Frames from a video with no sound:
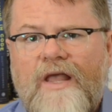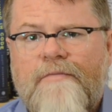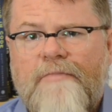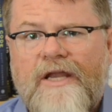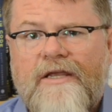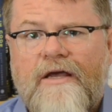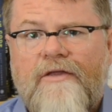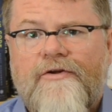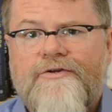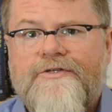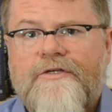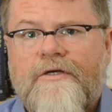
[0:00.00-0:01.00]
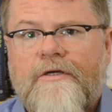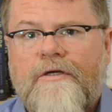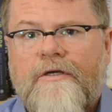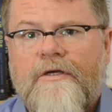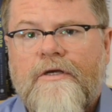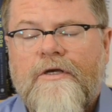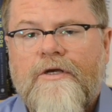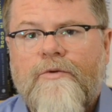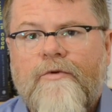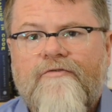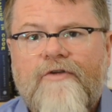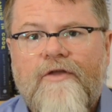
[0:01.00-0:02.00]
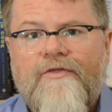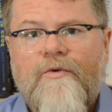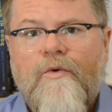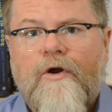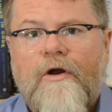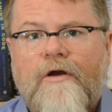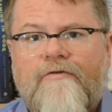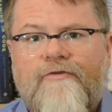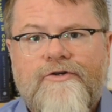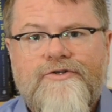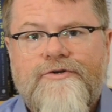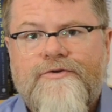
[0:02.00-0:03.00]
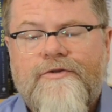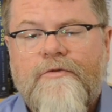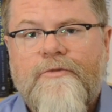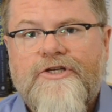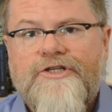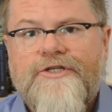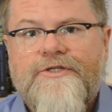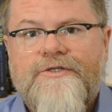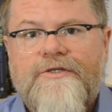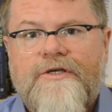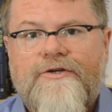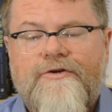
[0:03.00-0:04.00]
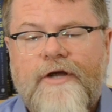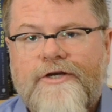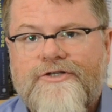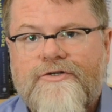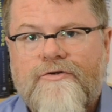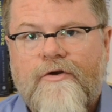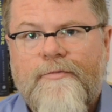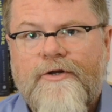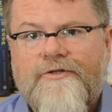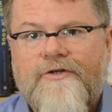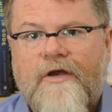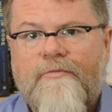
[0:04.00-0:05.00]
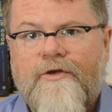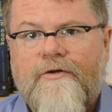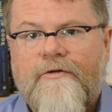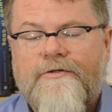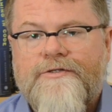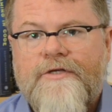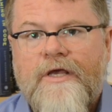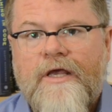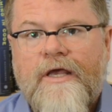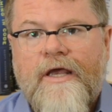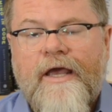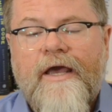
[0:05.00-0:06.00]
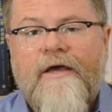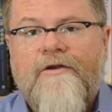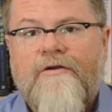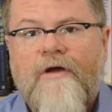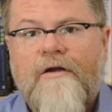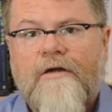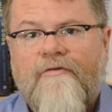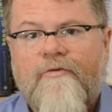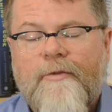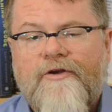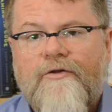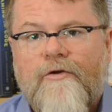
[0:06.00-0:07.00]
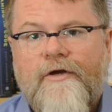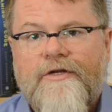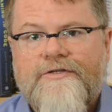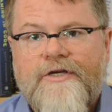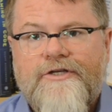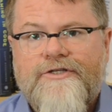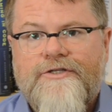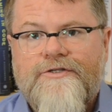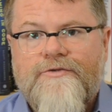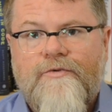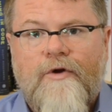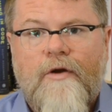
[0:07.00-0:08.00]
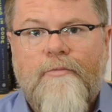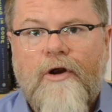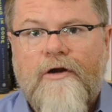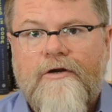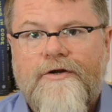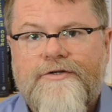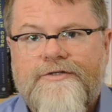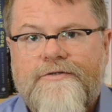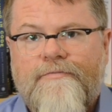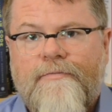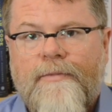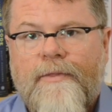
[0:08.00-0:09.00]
and many others. We've done the work for truth commissions, international criminal tribunals, and non-governmental organizations who are our partners.